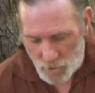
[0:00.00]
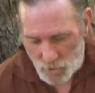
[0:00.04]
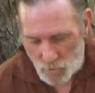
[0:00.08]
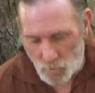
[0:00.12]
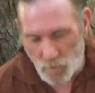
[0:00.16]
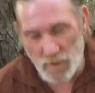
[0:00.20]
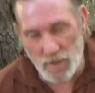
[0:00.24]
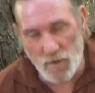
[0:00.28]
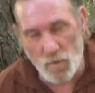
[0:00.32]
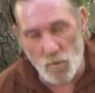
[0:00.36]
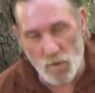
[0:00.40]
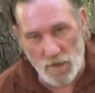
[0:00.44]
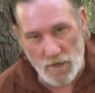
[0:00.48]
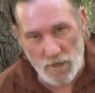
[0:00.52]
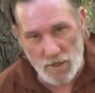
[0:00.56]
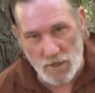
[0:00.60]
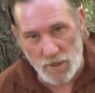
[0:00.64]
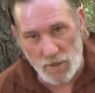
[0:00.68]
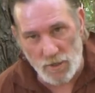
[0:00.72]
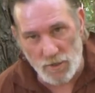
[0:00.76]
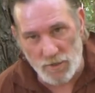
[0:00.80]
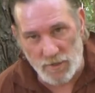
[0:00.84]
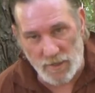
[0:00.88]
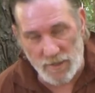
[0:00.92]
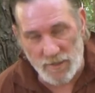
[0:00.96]
you really want to
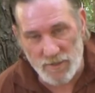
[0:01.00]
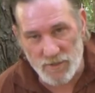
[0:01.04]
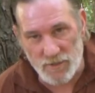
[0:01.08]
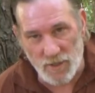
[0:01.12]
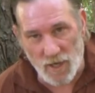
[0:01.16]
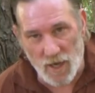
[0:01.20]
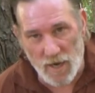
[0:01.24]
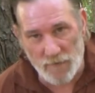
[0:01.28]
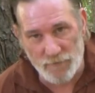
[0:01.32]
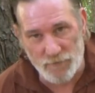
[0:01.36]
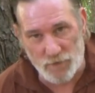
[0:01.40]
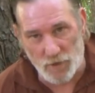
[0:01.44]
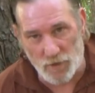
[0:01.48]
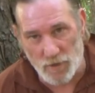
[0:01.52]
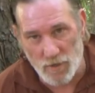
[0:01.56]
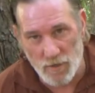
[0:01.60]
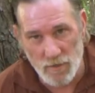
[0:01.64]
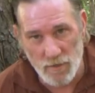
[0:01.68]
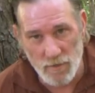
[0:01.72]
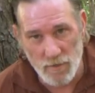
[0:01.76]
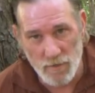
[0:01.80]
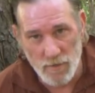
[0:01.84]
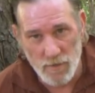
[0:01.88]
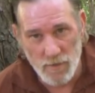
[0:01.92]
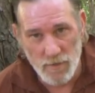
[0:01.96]
use a softer
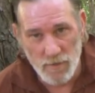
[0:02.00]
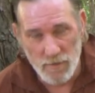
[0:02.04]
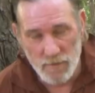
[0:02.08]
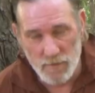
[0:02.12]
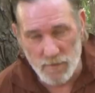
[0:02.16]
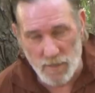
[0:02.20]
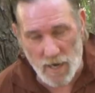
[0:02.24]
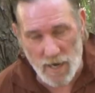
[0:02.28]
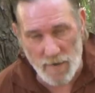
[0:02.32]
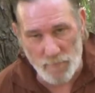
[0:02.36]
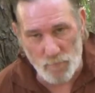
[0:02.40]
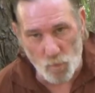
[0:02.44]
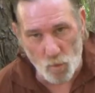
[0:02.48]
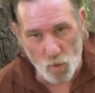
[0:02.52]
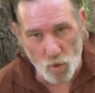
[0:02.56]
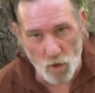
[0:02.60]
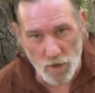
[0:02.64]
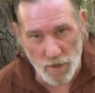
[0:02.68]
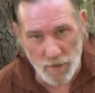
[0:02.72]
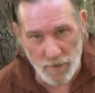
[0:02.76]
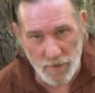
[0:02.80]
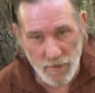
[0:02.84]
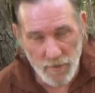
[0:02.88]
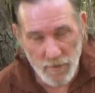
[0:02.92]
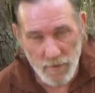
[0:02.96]
type
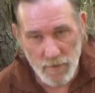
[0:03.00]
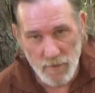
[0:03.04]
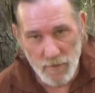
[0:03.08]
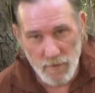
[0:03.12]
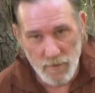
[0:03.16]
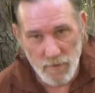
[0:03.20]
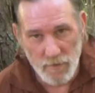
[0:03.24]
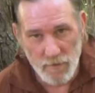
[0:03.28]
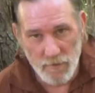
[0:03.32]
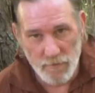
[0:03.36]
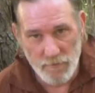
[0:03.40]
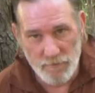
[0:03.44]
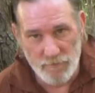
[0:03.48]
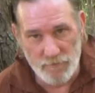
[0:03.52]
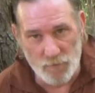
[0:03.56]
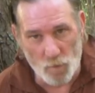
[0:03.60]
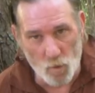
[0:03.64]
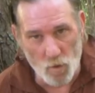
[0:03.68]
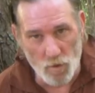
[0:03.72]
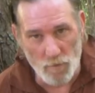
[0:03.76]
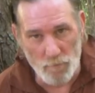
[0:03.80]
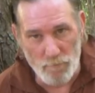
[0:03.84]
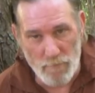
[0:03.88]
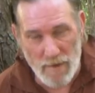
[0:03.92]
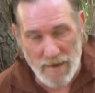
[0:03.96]
wood
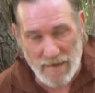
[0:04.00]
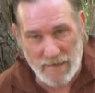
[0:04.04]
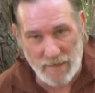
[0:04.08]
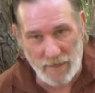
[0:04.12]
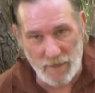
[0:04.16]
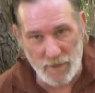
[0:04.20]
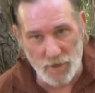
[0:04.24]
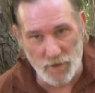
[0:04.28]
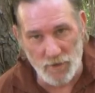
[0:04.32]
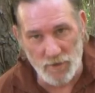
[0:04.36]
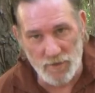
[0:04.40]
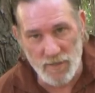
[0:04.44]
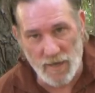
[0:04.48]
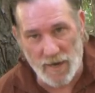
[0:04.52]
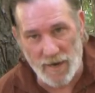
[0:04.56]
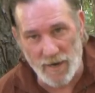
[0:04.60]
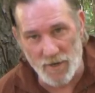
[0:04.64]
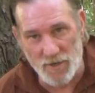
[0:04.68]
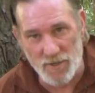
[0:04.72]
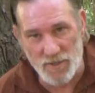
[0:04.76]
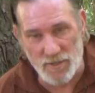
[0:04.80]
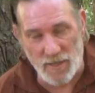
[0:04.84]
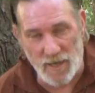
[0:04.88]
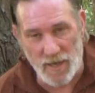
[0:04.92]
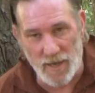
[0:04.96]
for making your
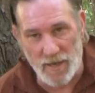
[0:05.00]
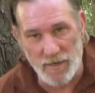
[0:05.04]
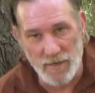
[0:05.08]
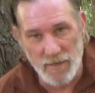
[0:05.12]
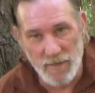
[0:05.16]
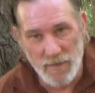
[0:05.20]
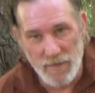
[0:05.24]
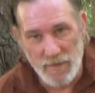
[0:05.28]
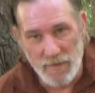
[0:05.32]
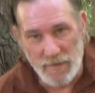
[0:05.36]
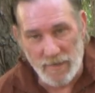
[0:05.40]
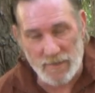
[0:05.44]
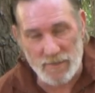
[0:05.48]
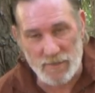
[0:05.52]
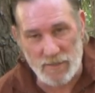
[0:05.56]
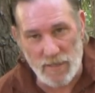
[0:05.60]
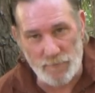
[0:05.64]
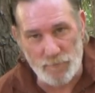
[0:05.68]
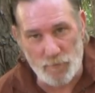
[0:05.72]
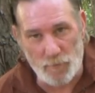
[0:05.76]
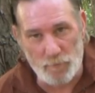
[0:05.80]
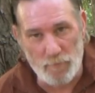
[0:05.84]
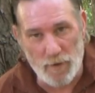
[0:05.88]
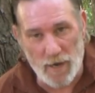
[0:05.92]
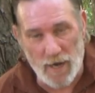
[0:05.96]
entire set
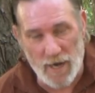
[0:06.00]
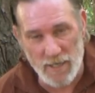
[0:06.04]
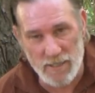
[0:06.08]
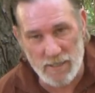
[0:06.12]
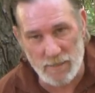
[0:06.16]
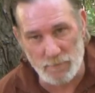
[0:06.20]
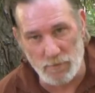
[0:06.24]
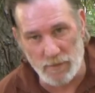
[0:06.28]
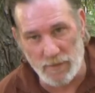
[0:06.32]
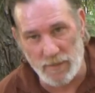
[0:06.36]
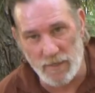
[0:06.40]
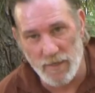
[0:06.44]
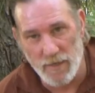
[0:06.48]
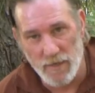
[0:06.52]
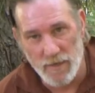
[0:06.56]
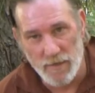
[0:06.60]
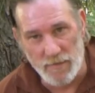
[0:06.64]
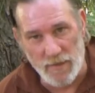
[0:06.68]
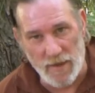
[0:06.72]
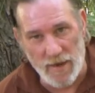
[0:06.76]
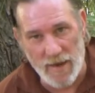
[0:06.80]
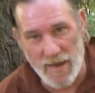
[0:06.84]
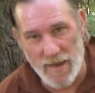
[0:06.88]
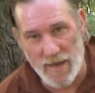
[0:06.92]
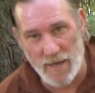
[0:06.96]
except for possibly
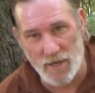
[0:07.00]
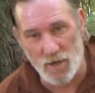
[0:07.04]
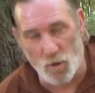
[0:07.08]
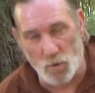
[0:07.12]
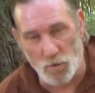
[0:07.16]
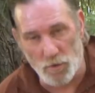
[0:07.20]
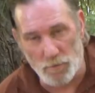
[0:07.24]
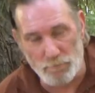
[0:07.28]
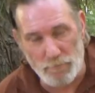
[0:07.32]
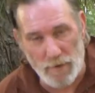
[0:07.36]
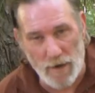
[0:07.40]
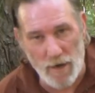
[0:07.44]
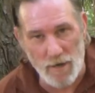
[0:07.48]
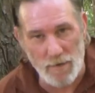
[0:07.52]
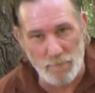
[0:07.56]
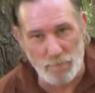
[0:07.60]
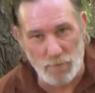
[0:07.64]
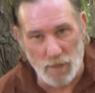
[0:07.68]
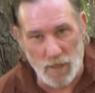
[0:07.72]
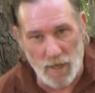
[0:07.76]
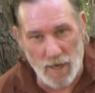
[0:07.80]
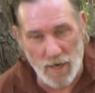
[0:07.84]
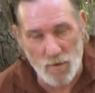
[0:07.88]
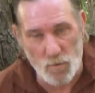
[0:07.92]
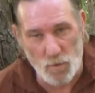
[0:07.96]
the hand holder bearing
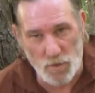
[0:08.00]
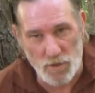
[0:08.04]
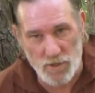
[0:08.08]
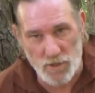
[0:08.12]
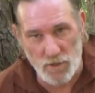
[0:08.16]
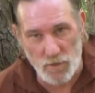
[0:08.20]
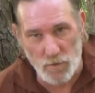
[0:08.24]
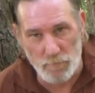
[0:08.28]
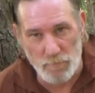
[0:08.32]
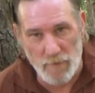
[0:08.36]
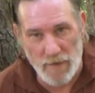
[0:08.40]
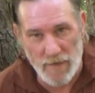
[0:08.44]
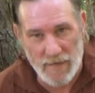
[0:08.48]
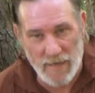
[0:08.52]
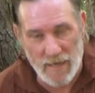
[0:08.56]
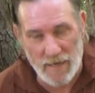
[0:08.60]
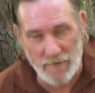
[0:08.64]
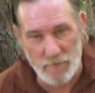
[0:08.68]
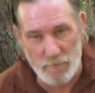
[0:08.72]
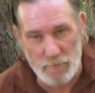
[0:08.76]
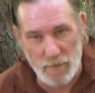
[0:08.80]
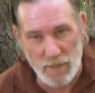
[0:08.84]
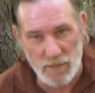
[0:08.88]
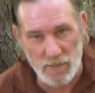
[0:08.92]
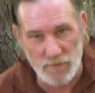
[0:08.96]
block which you would make out of
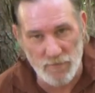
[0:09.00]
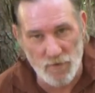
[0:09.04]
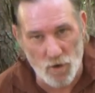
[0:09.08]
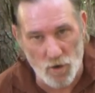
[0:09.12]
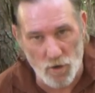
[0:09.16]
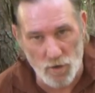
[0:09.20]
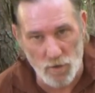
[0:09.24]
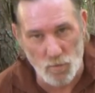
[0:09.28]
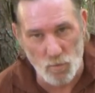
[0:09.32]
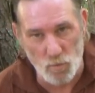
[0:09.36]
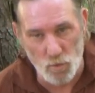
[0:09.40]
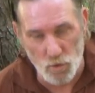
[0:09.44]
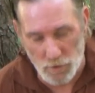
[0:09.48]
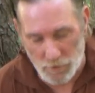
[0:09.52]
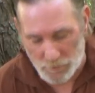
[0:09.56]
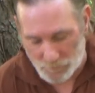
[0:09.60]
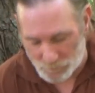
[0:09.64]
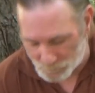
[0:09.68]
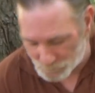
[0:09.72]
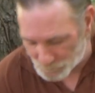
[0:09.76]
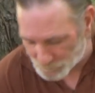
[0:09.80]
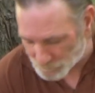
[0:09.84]
a piece of harder wood.